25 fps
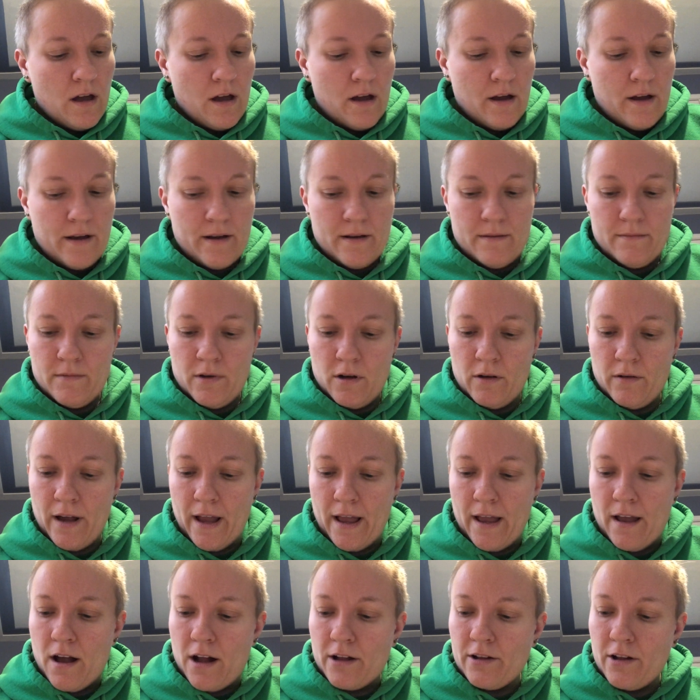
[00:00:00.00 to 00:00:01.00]

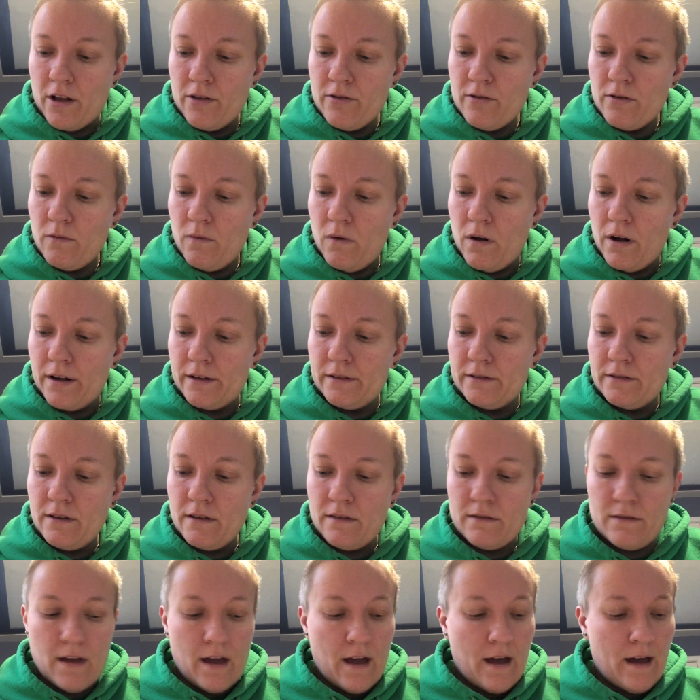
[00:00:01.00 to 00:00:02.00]
Okay, another one
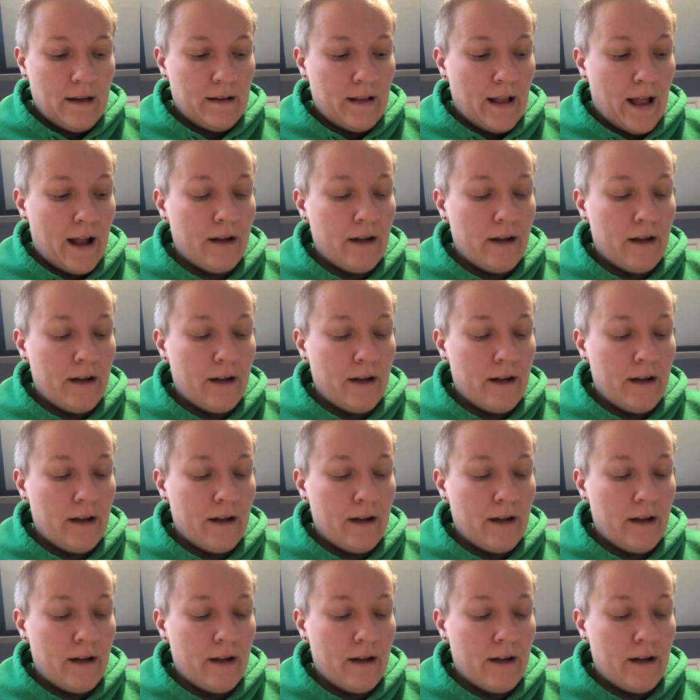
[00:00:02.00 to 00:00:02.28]
that